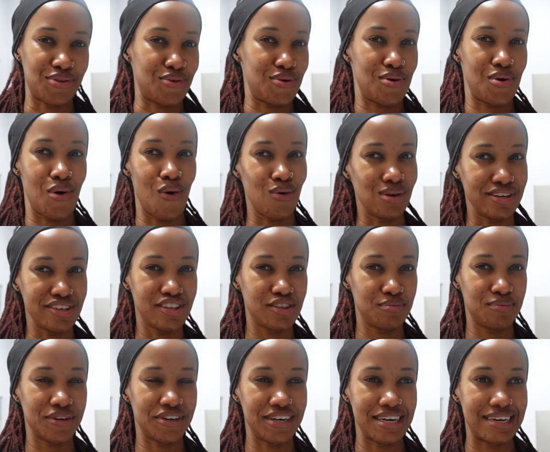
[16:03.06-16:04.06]
the Holy
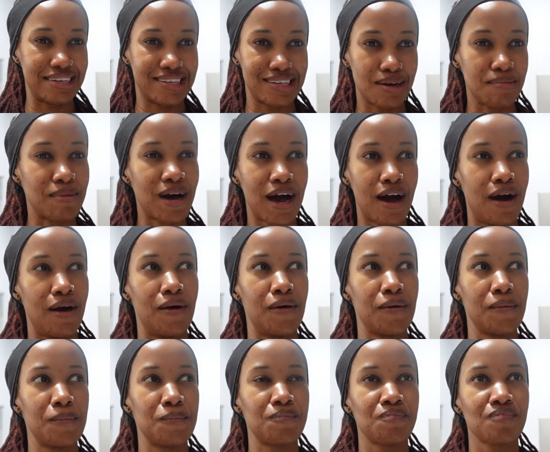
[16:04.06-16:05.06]
Spirit
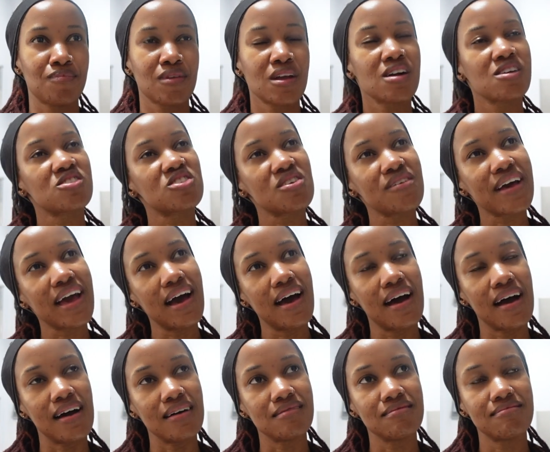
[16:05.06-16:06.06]
somehow so
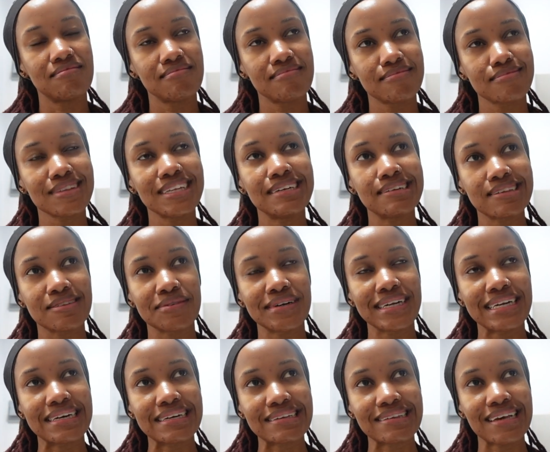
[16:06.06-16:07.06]
yeah, I was
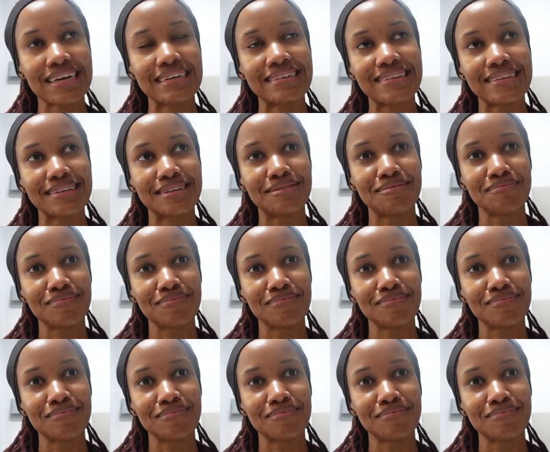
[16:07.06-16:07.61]
really excited.